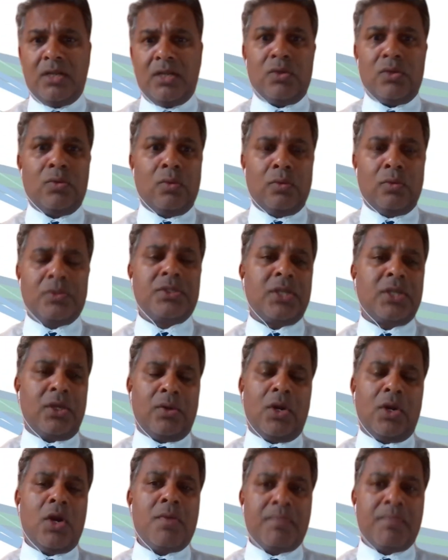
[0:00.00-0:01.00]
to
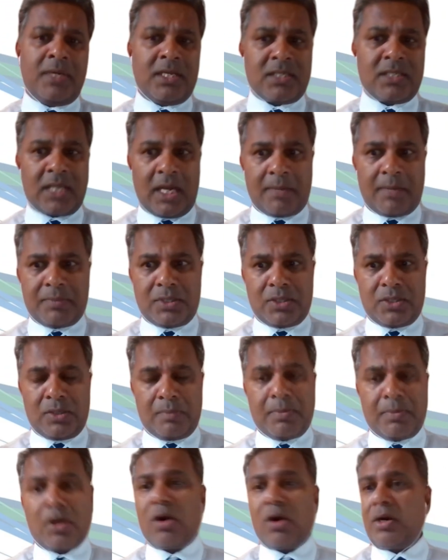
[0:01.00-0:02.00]
also open this up
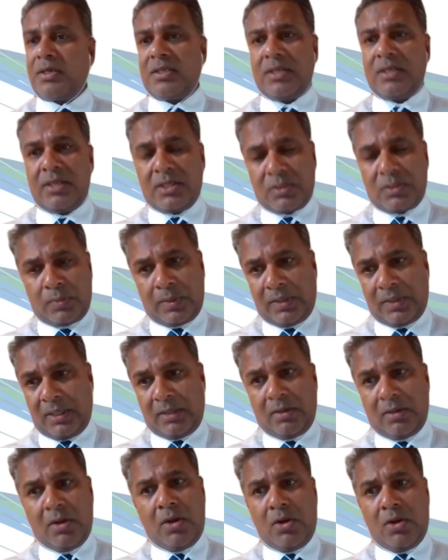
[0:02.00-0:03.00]
to partners
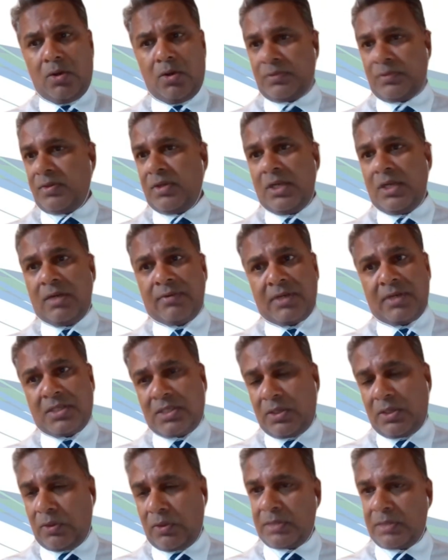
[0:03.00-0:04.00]
within Oxford
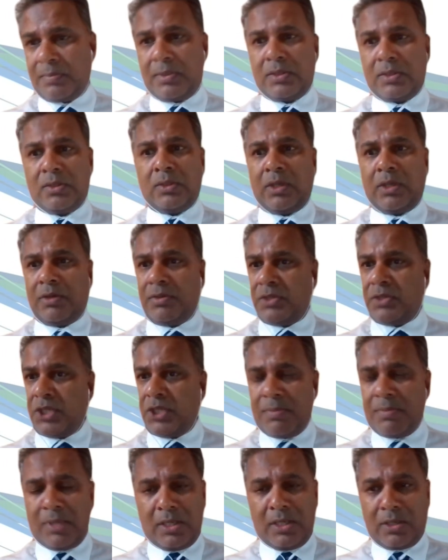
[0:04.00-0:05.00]
University Hospital, our
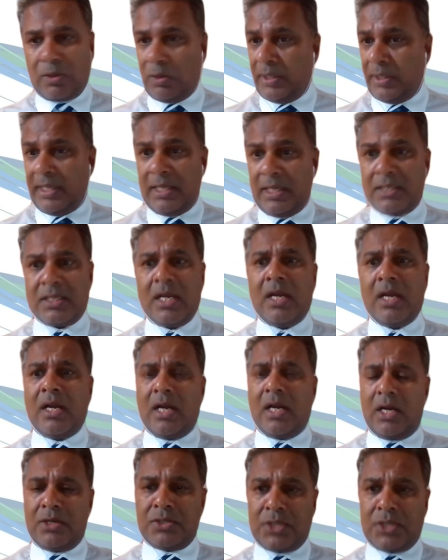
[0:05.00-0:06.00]
GP colleagues,
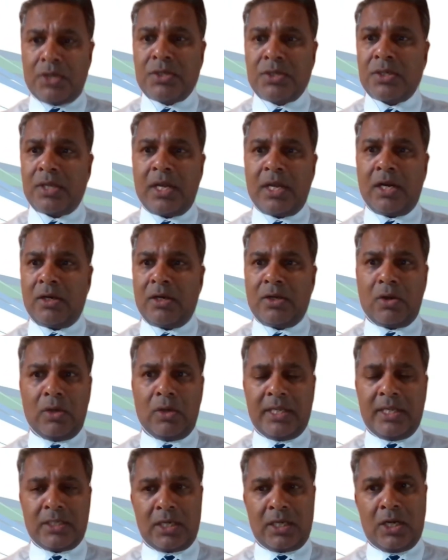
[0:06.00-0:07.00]
our social care
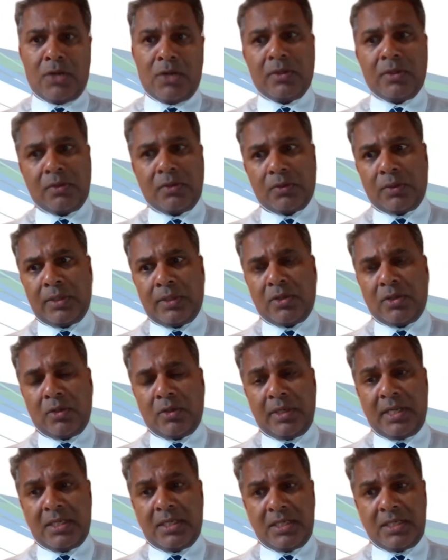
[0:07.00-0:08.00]
colleagues, our local authority
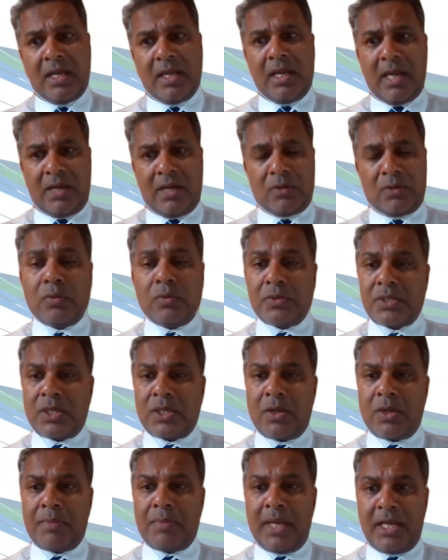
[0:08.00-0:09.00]
colleagues, and
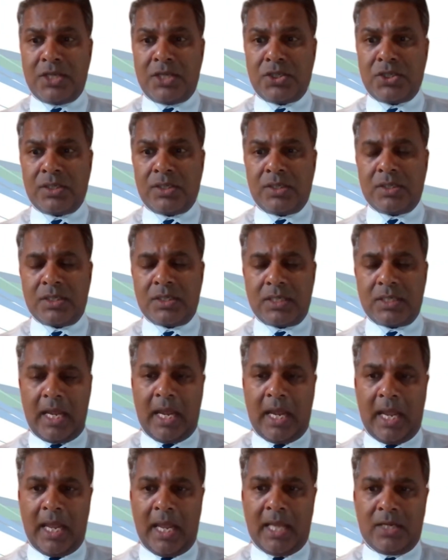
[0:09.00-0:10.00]
also patients
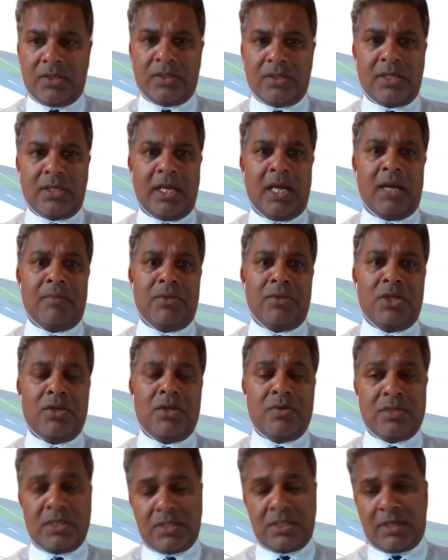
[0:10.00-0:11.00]
and
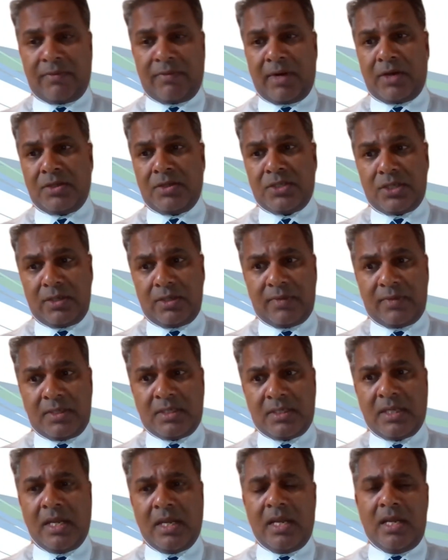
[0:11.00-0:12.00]
users of our
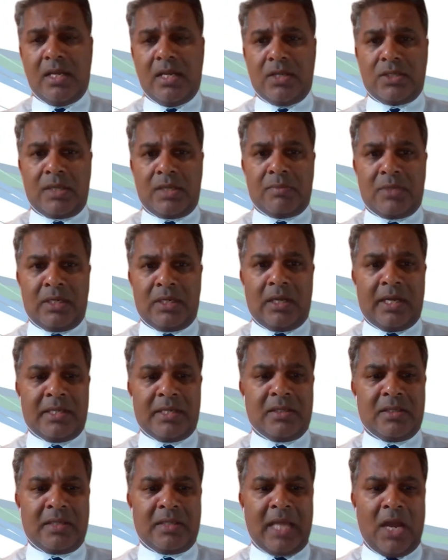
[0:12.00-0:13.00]
service. So I'm
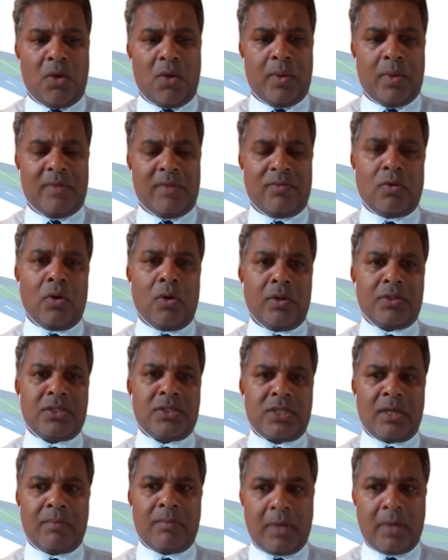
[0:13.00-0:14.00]
delighted that we've got
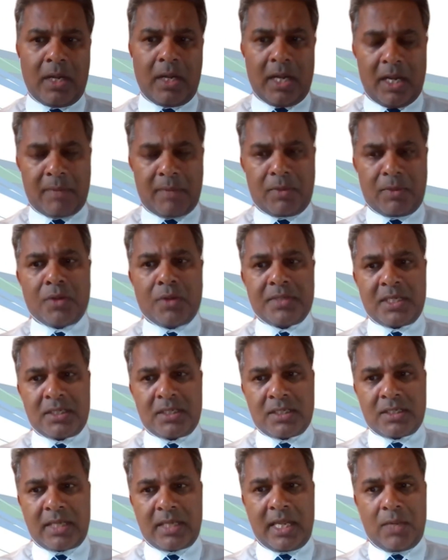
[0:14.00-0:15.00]
some
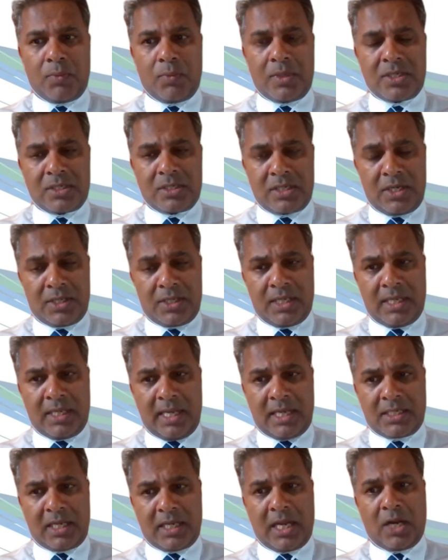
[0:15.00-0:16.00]
content today, which is looking
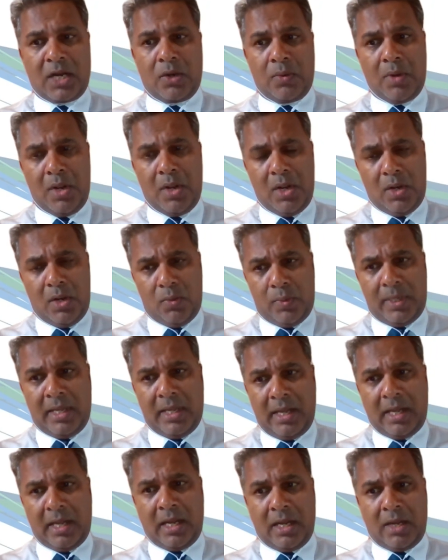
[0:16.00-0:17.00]
at how
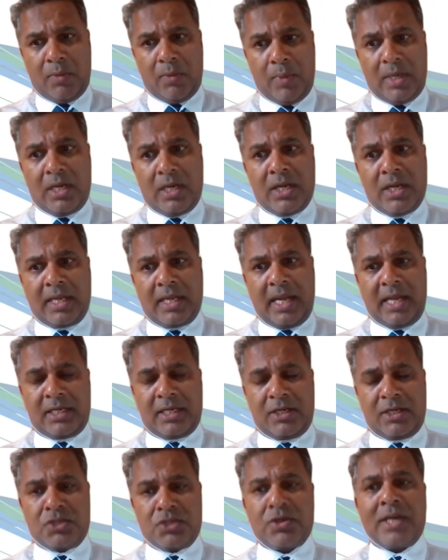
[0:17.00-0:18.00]
we look
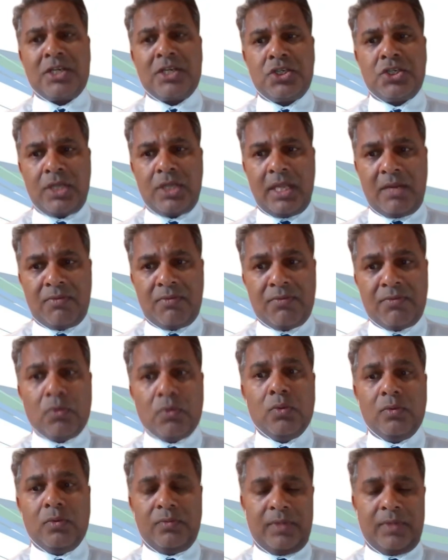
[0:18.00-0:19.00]
at our strategy
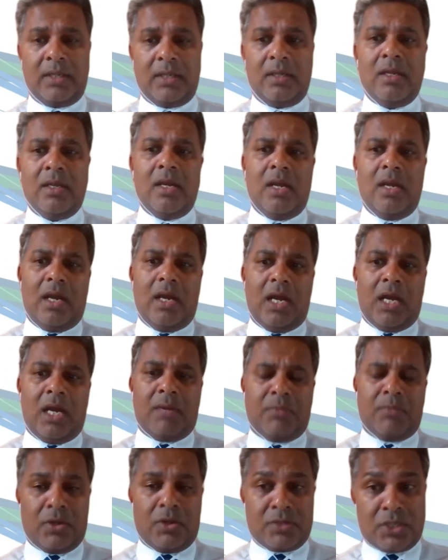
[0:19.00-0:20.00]
involving
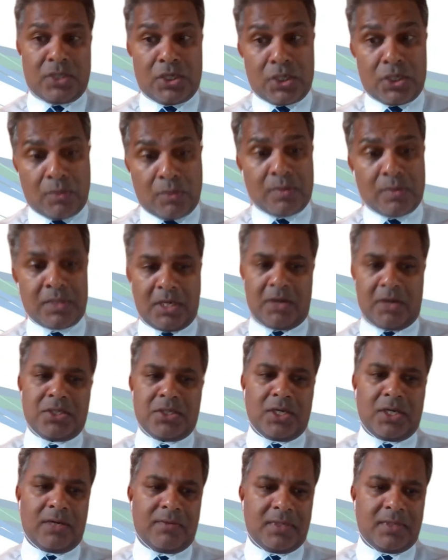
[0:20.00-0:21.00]
those who use our
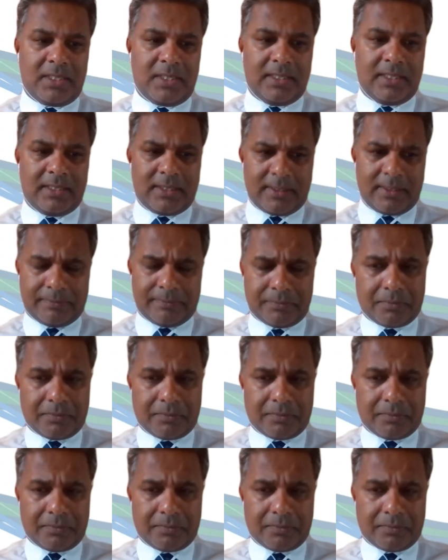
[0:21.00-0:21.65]
services.